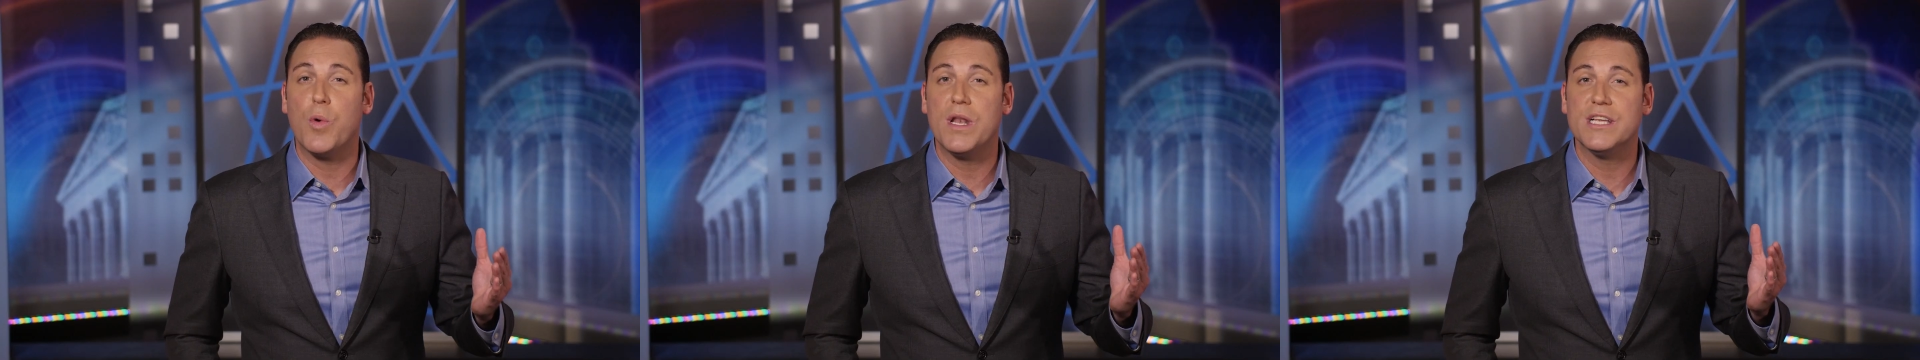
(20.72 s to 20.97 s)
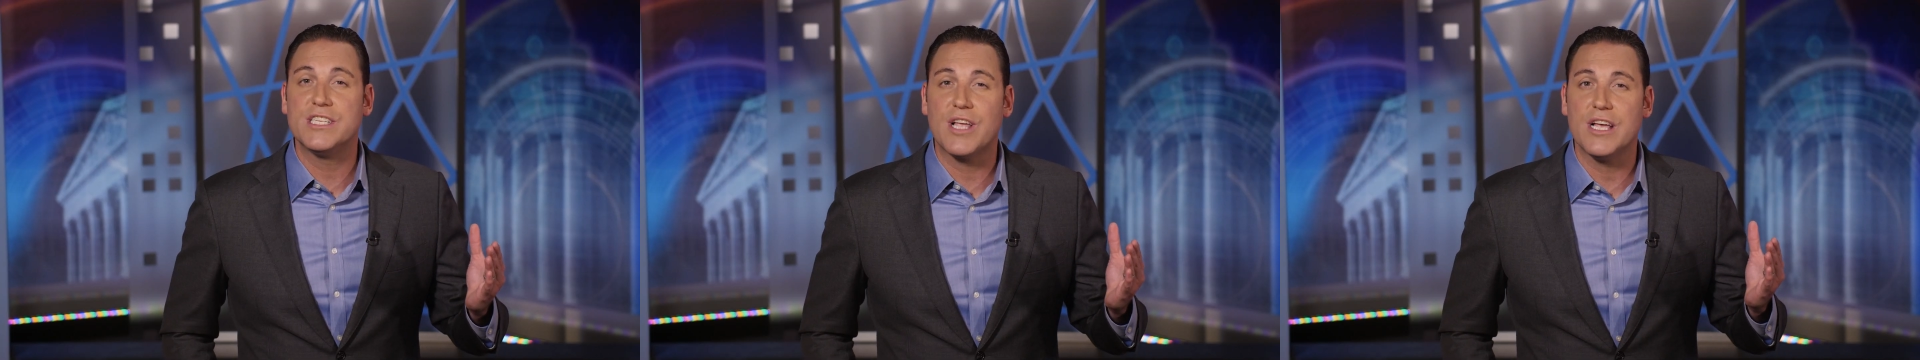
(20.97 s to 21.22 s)
we
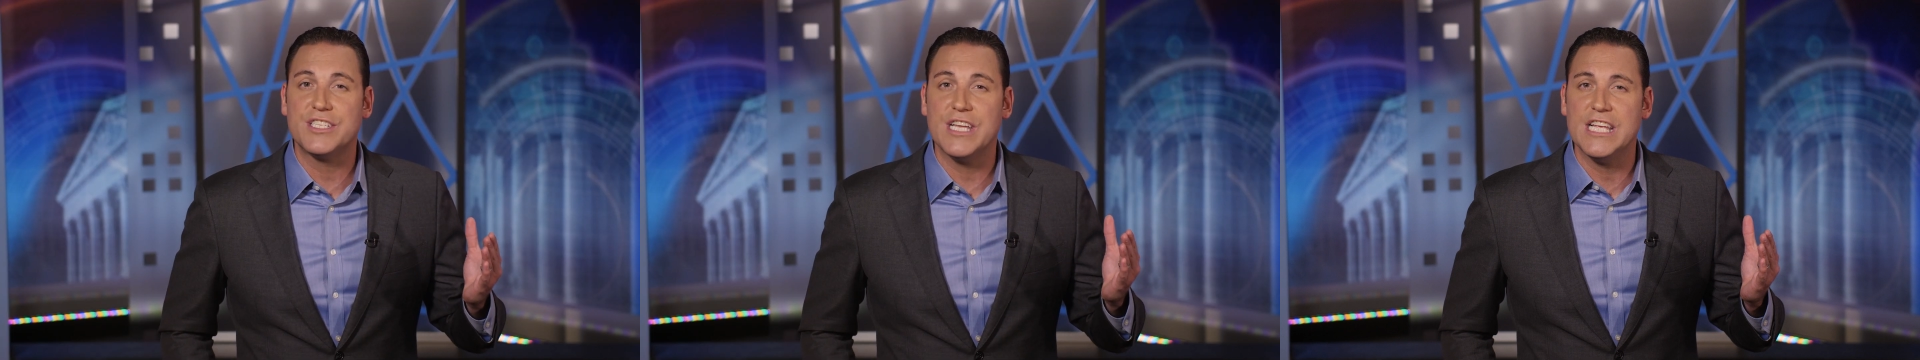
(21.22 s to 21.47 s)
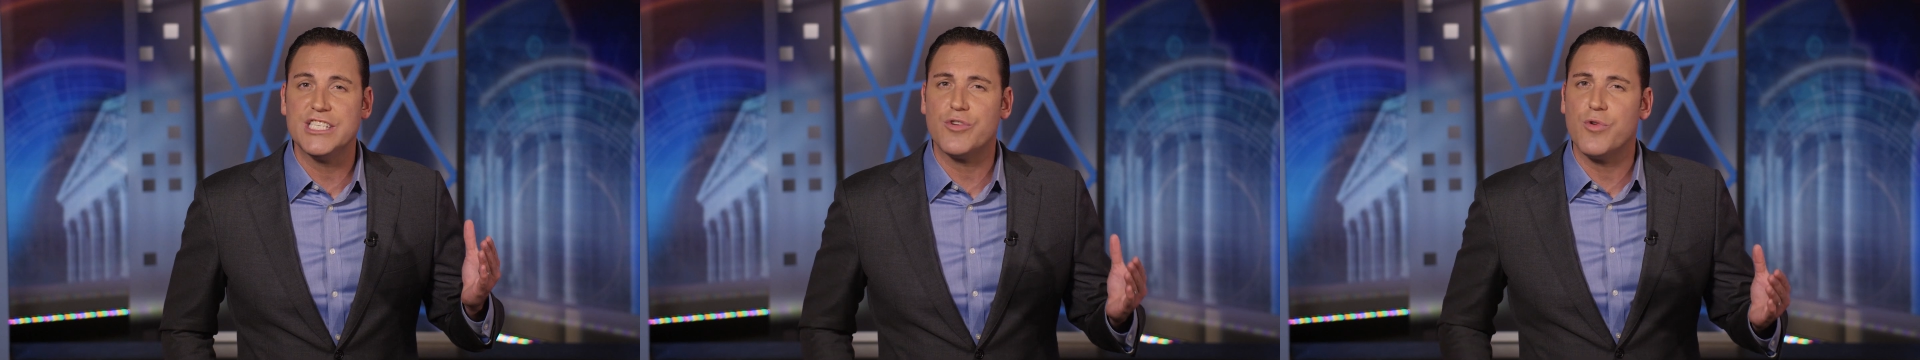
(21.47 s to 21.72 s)
discussed
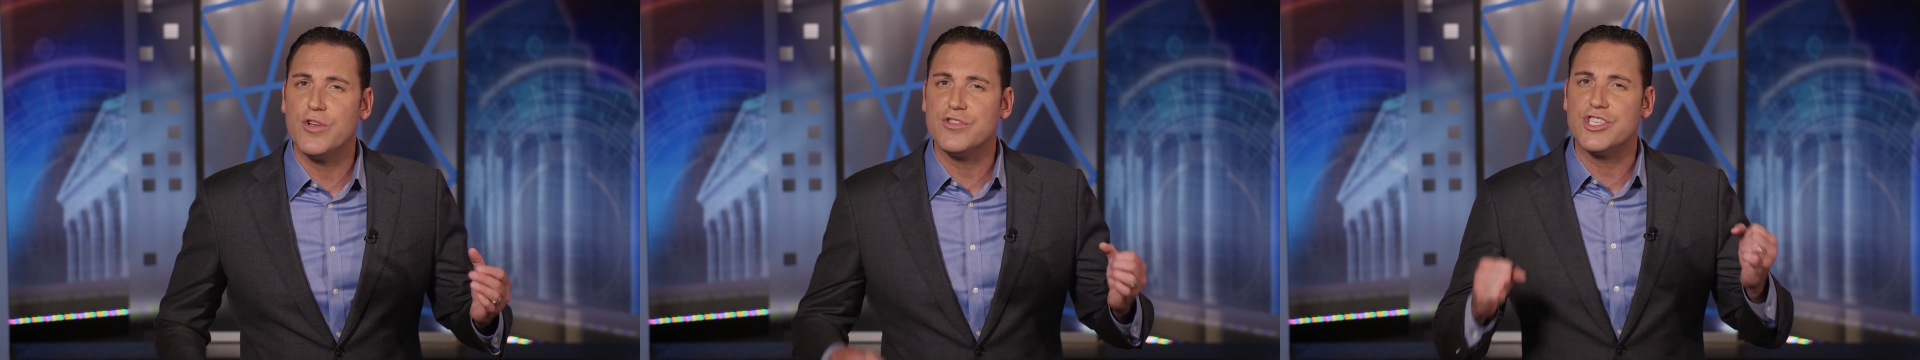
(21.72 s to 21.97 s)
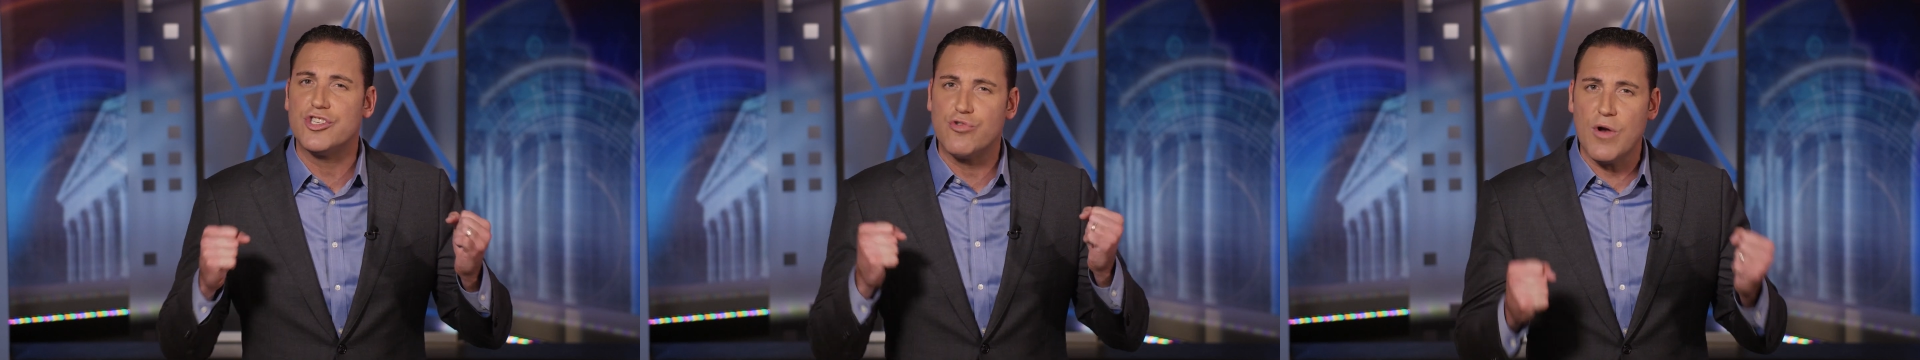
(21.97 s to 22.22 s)
Israel's
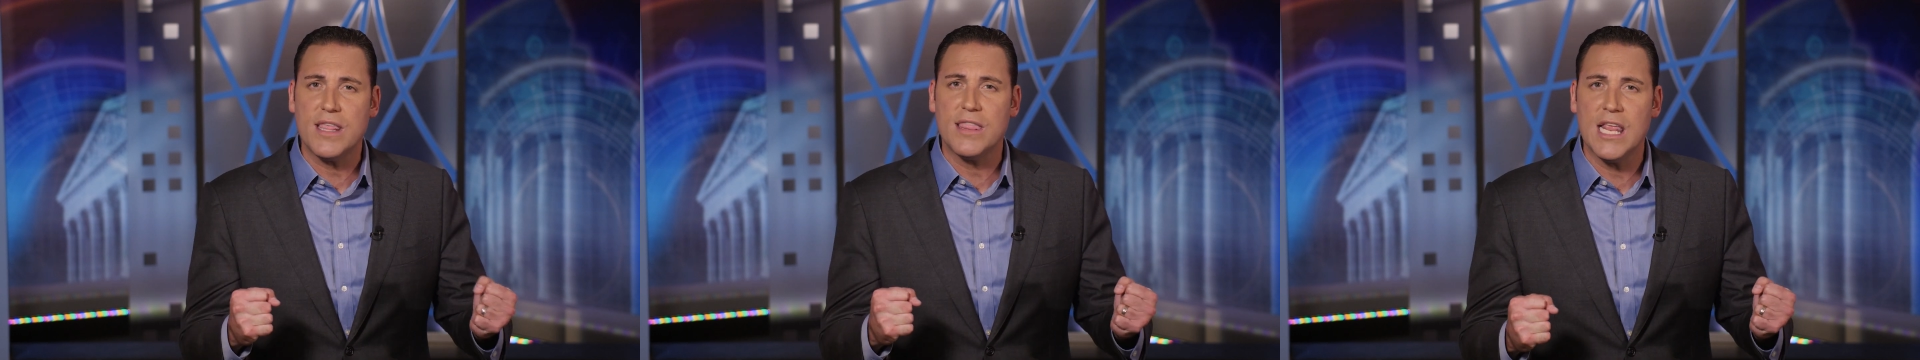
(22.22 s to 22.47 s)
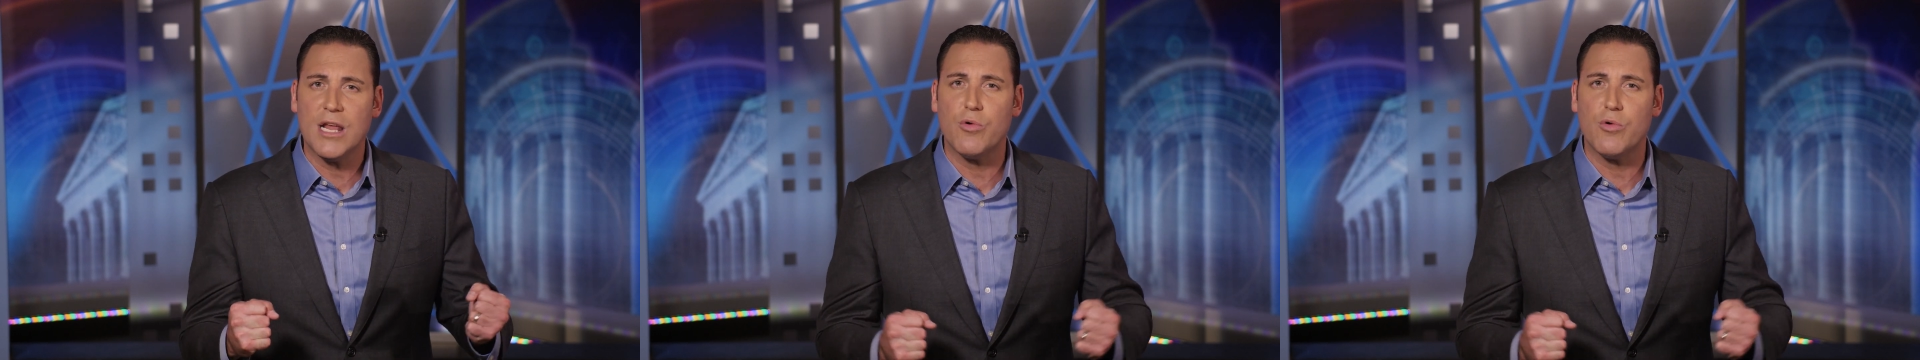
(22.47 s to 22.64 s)
strengthening